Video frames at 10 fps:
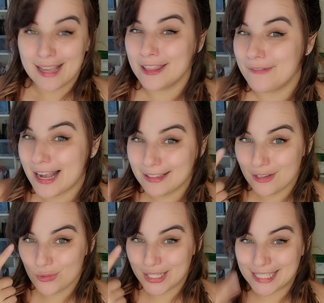The fact that
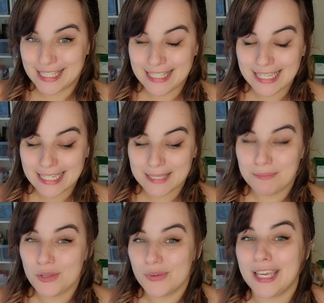you can see it,
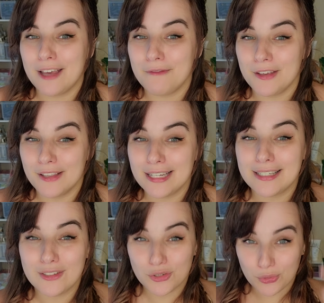but you can't feel it,
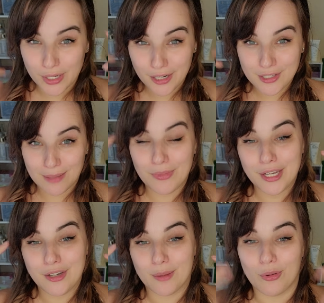triggers something
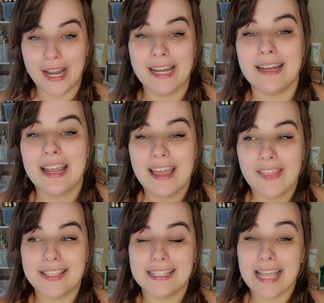in your brain
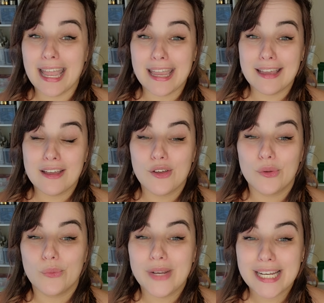that says, hey,
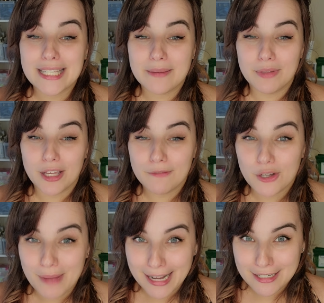we need to send blood
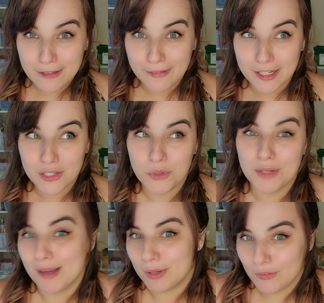flow back to the fingers. We should
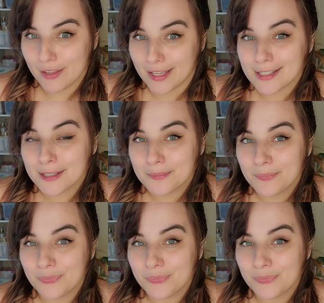be able to feel this.